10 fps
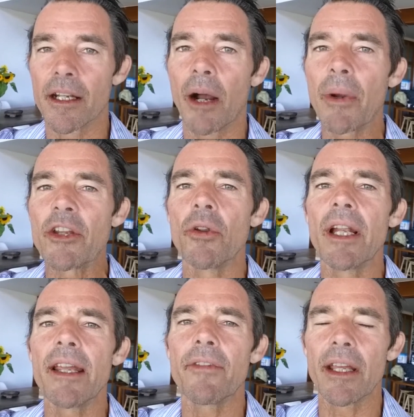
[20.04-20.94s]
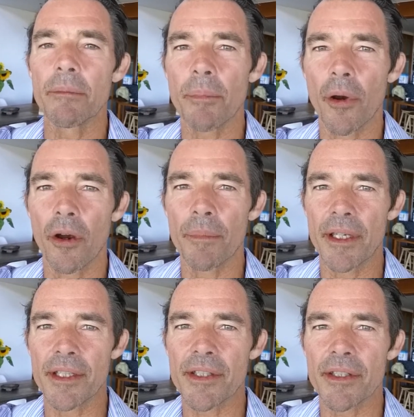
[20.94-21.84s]
Now, when you live in
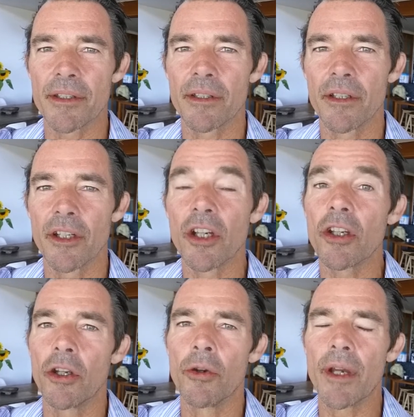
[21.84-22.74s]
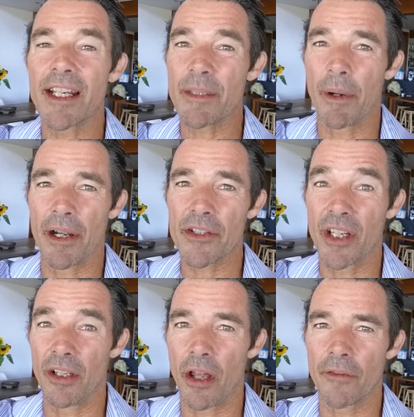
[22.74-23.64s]
purpose, you experience
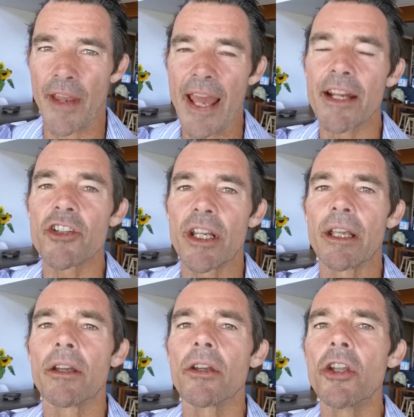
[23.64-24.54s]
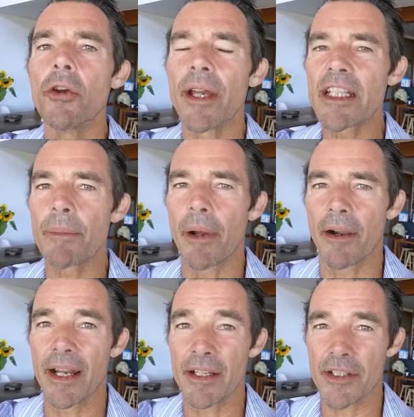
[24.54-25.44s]
a lot of energy. You
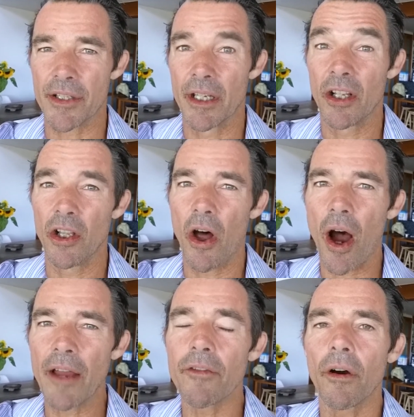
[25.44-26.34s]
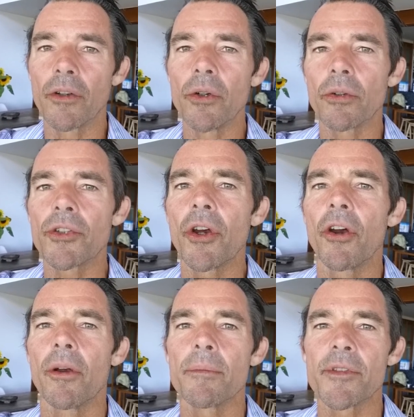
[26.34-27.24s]
experience life on your
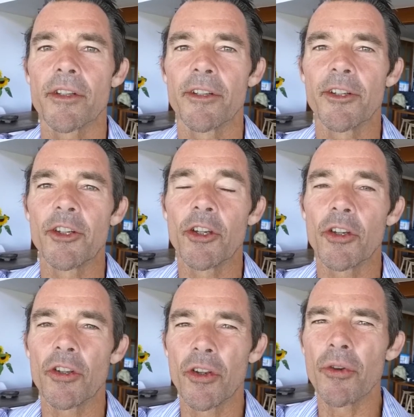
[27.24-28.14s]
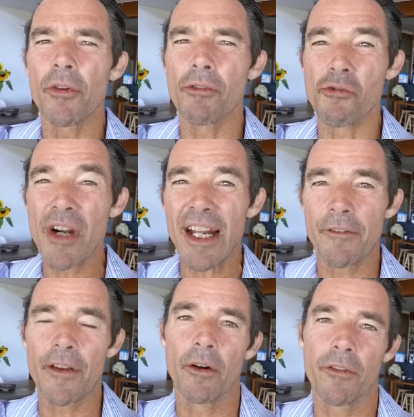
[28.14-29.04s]
terms. You really
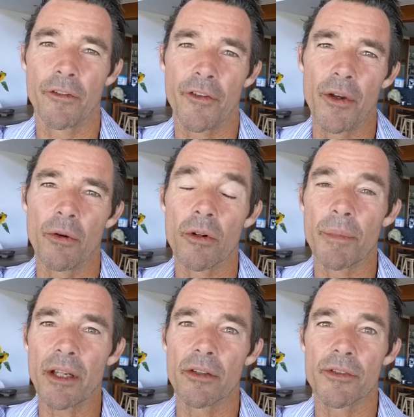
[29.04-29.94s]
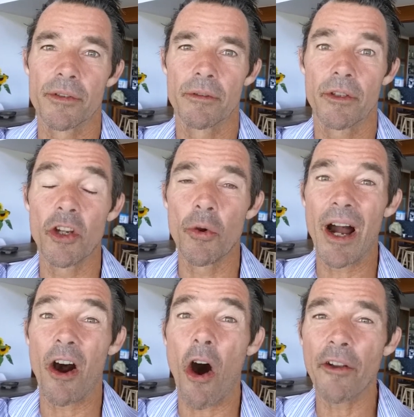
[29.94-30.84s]
feel fulfilled because you
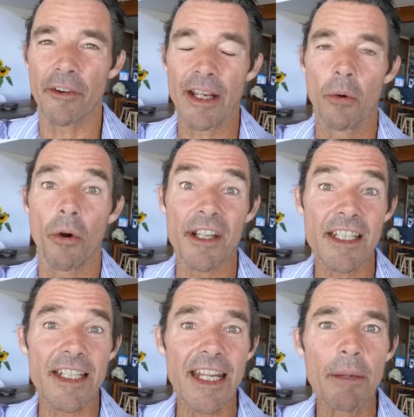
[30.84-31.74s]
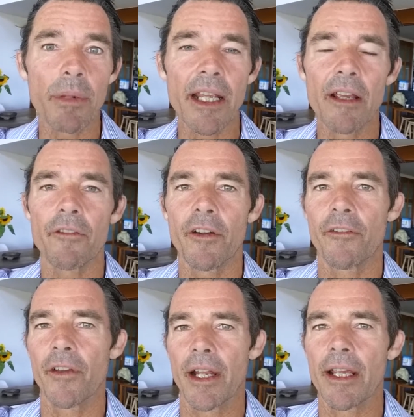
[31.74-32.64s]
are honoring what is deeply
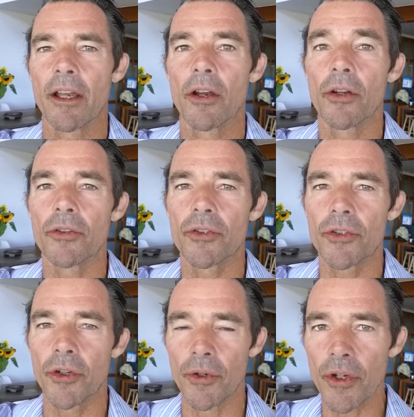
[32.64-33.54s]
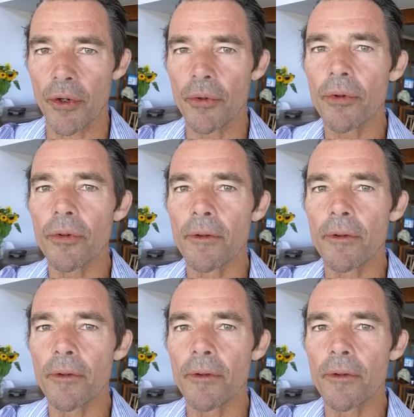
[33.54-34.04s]
fulfilling to you.